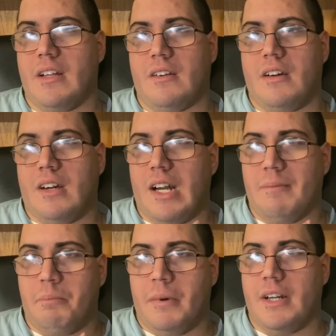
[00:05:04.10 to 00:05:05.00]
a, a lot
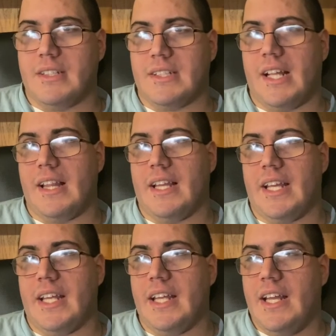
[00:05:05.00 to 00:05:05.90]
of bugs
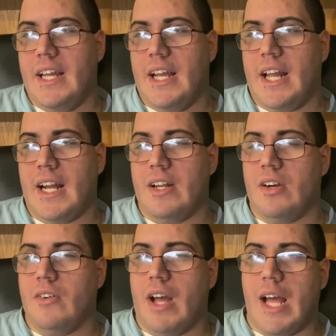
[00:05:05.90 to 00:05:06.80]
lately, and I
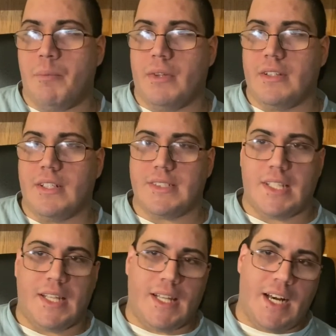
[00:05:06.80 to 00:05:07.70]
know Apple does a
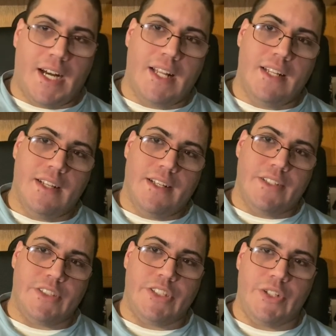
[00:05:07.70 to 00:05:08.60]
lot
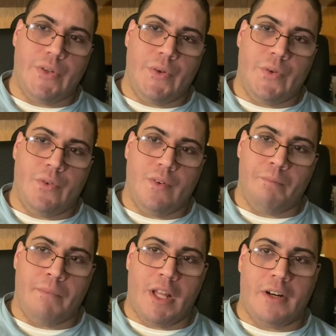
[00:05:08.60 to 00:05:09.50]
to
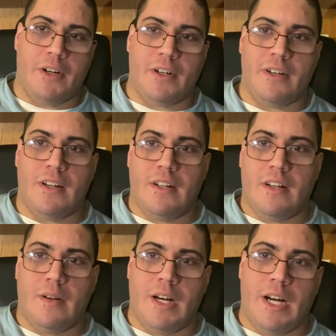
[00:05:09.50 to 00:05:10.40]
better
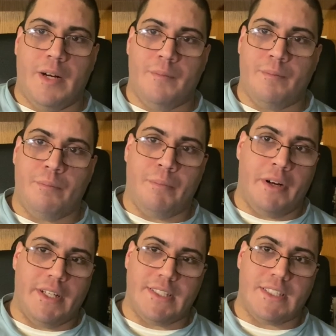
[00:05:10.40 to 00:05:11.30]
um,
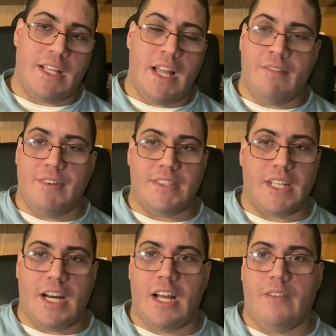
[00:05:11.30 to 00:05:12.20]
bugs every
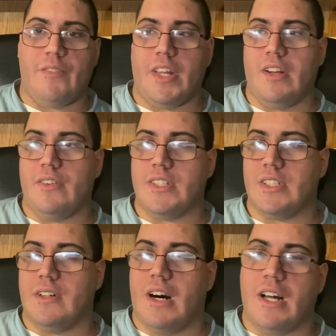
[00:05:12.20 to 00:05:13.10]
time. You know, there's
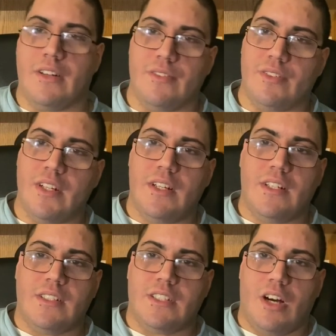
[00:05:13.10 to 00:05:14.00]
a lot of
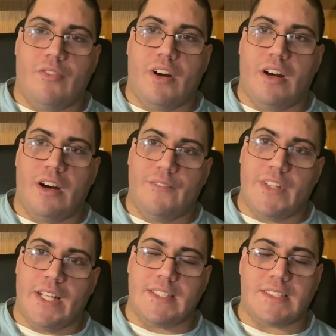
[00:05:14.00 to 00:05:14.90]
software
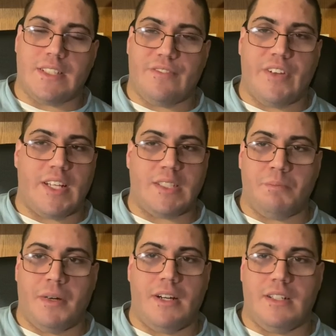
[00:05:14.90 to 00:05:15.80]
updates to fix
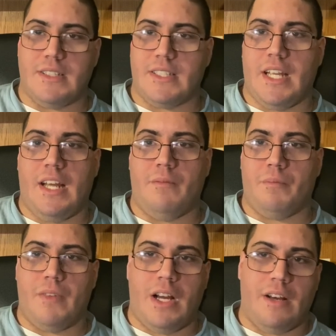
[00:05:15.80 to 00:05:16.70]
bugs
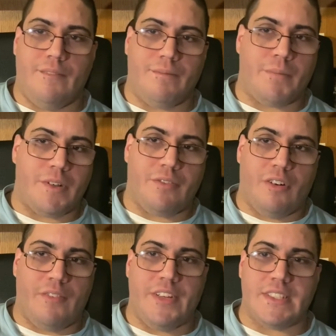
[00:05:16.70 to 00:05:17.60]
and um,
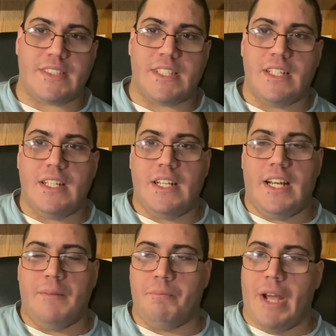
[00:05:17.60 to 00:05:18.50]
performance
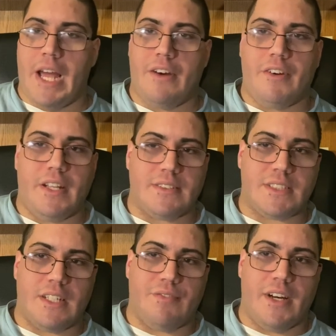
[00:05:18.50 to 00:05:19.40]
and battery and
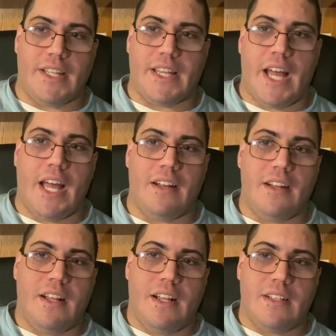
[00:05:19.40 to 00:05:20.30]
stuff like that.
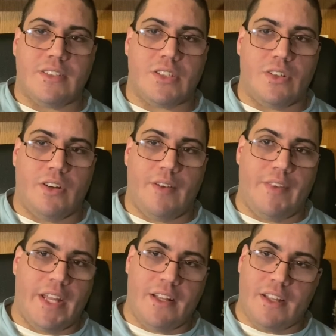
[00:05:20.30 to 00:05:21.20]
So, I
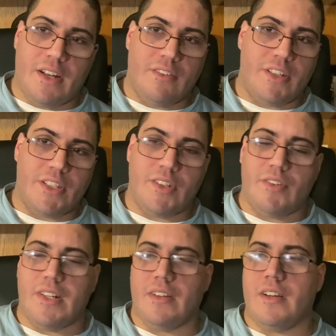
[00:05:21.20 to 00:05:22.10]
mean, you know, they're
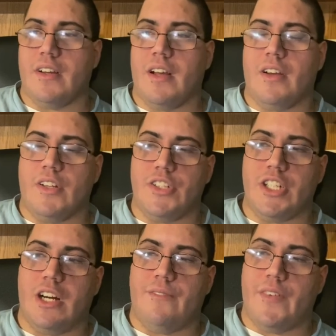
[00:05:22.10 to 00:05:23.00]
doing a, a good
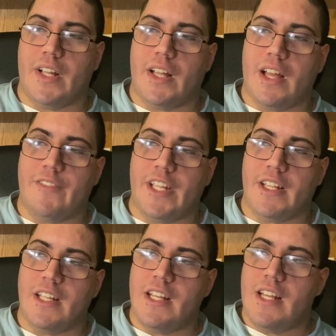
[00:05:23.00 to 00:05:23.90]
job, but I
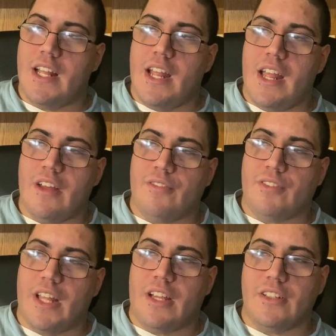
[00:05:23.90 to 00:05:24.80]
mean, if
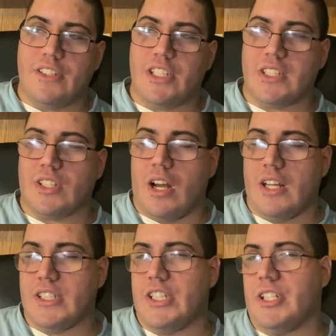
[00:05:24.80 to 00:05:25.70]
they could just
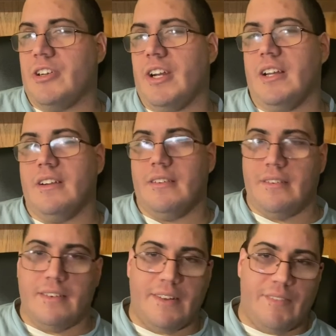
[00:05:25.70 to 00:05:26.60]
concentrate a
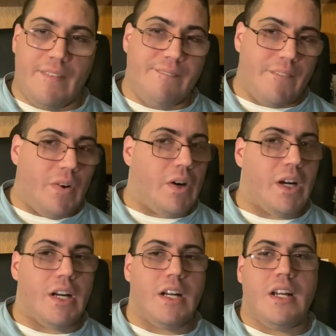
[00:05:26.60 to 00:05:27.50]
little bit
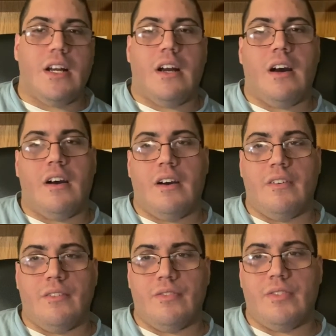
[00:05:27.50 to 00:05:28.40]
more
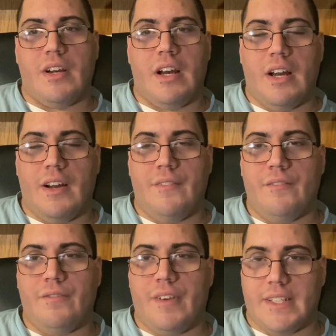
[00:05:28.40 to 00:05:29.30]
of um,
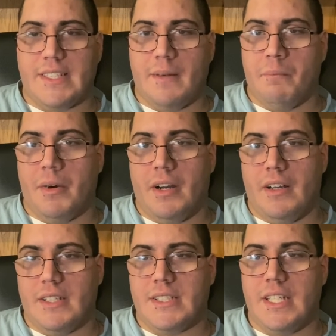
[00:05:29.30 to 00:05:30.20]
fixing
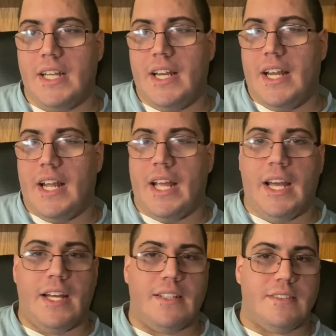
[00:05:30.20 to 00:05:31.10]
bugs
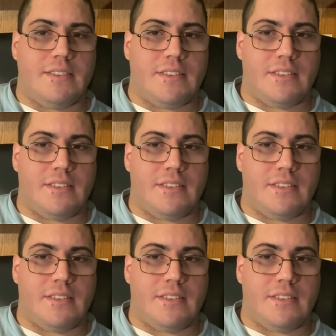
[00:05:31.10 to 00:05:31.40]
and,